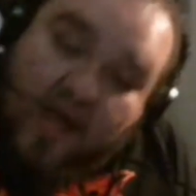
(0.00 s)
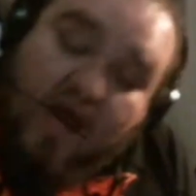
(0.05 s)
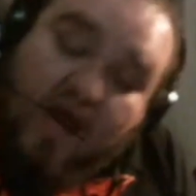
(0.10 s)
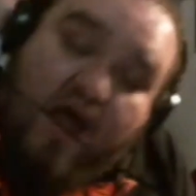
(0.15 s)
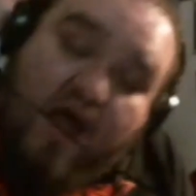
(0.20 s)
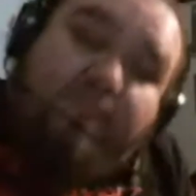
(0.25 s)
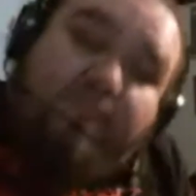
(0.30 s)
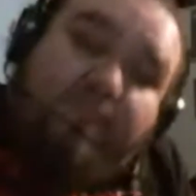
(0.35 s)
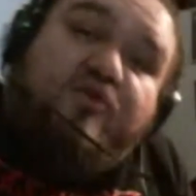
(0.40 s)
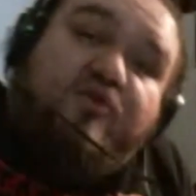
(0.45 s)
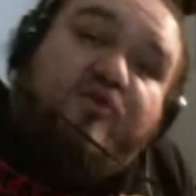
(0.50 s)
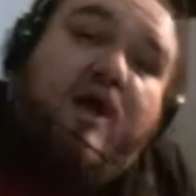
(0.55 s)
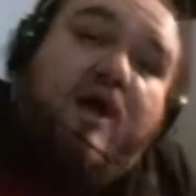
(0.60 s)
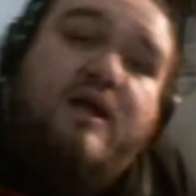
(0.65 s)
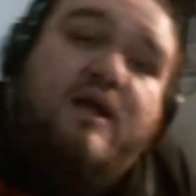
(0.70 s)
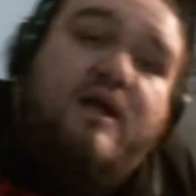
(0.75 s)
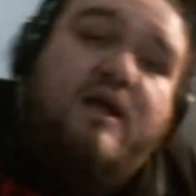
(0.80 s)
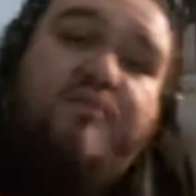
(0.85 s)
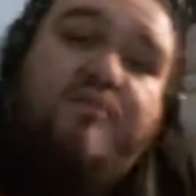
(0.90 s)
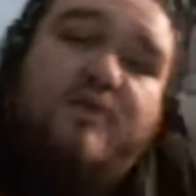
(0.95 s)
I'm sorry, I
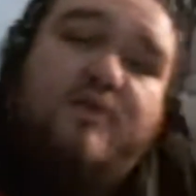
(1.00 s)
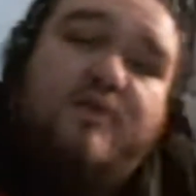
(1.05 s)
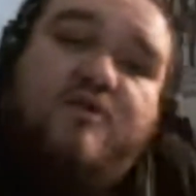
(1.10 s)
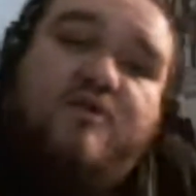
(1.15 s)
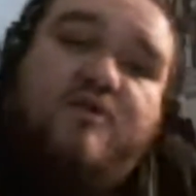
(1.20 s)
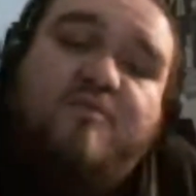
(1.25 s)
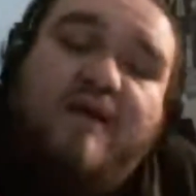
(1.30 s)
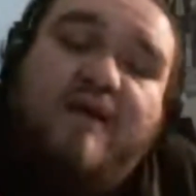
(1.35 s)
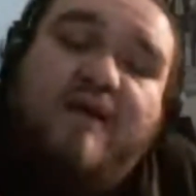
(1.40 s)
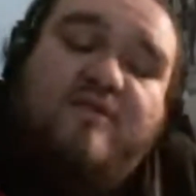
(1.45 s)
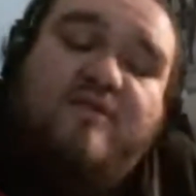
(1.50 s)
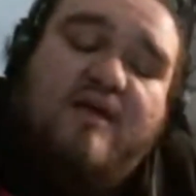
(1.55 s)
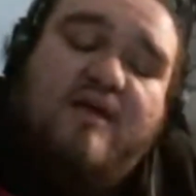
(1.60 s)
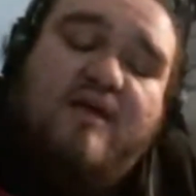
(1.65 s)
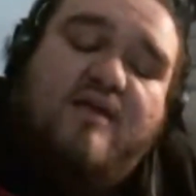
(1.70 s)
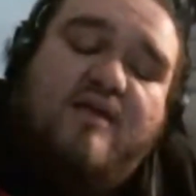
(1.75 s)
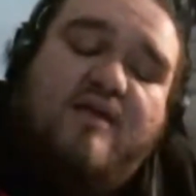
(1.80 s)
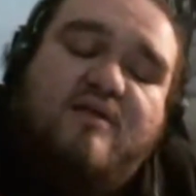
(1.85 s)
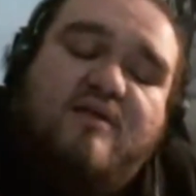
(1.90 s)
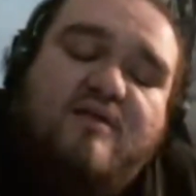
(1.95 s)
completely spaced.
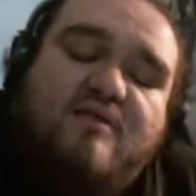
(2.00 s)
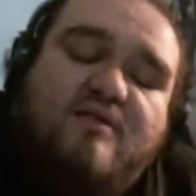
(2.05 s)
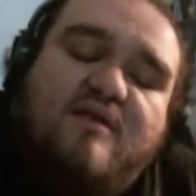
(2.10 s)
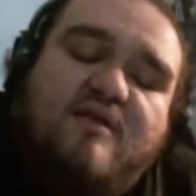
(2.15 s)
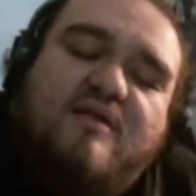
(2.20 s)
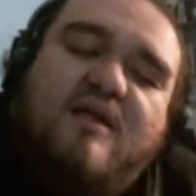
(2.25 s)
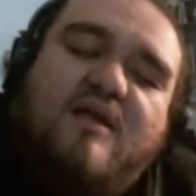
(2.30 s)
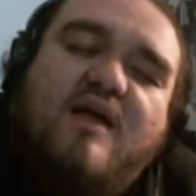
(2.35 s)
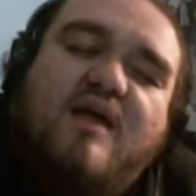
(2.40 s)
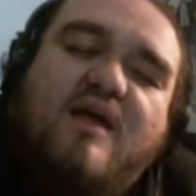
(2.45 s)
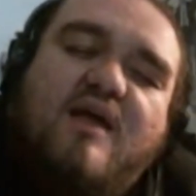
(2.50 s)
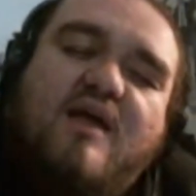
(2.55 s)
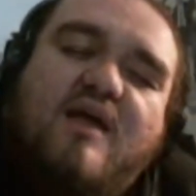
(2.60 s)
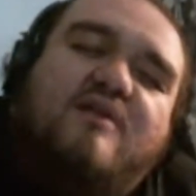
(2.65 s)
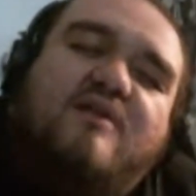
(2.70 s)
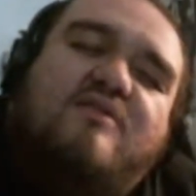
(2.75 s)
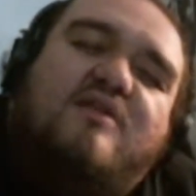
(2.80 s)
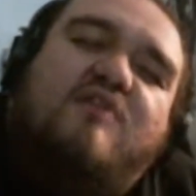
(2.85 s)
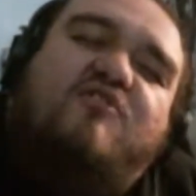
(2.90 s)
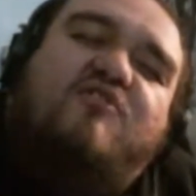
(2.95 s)

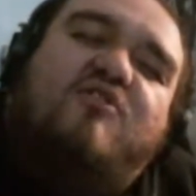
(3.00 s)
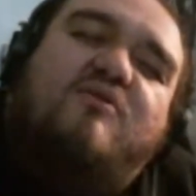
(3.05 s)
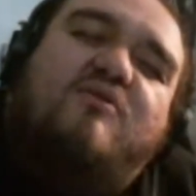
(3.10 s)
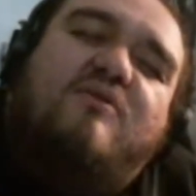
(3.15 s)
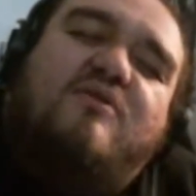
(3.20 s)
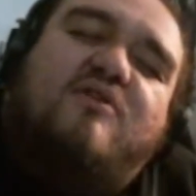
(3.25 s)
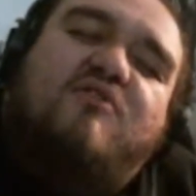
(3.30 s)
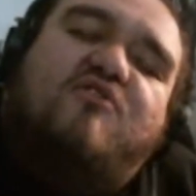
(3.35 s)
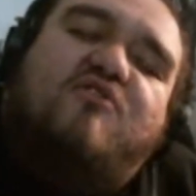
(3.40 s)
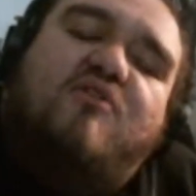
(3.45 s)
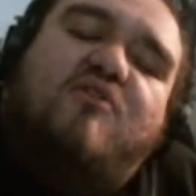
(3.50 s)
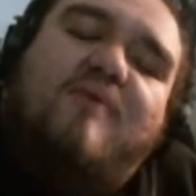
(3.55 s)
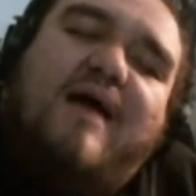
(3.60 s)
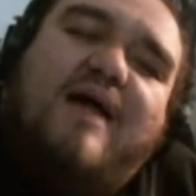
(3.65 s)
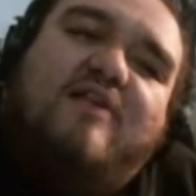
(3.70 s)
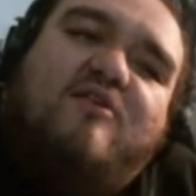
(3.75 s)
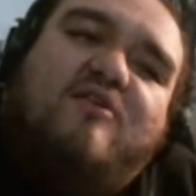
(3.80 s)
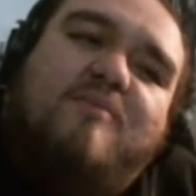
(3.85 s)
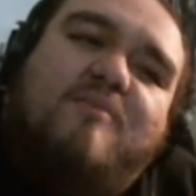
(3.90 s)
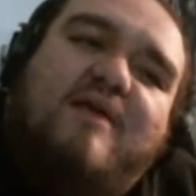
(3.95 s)
Did you
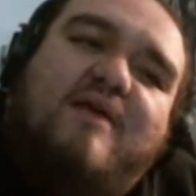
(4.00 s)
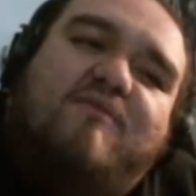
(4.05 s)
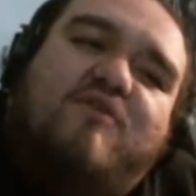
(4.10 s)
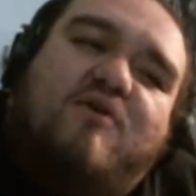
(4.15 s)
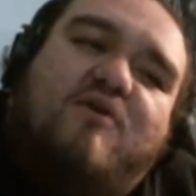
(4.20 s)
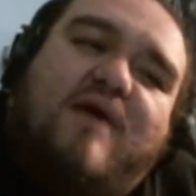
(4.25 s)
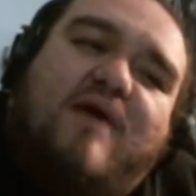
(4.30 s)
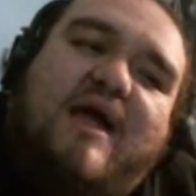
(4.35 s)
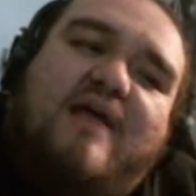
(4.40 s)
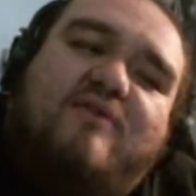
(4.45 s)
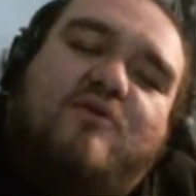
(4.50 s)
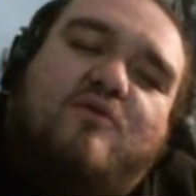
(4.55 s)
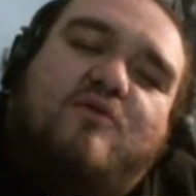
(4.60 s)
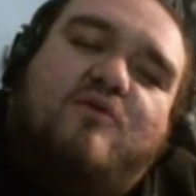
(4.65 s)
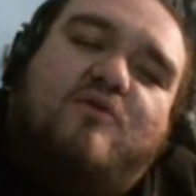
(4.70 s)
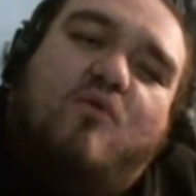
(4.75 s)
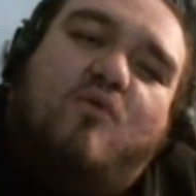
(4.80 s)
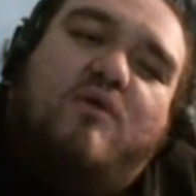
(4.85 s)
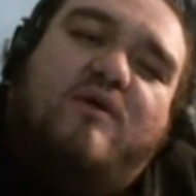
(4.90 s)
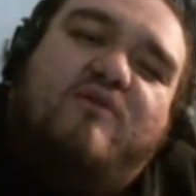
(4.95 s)
ask me if your ass looks
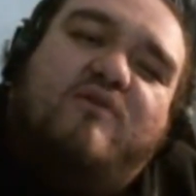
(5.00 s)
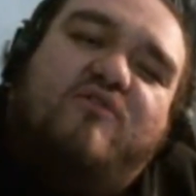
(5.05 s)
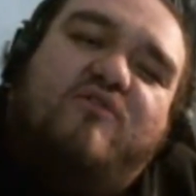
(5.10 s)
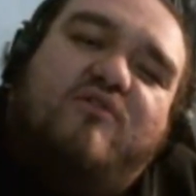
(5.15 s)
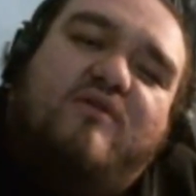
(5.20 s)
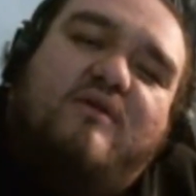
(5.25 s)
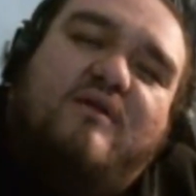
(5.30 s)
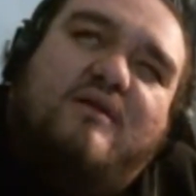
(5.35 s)
orange?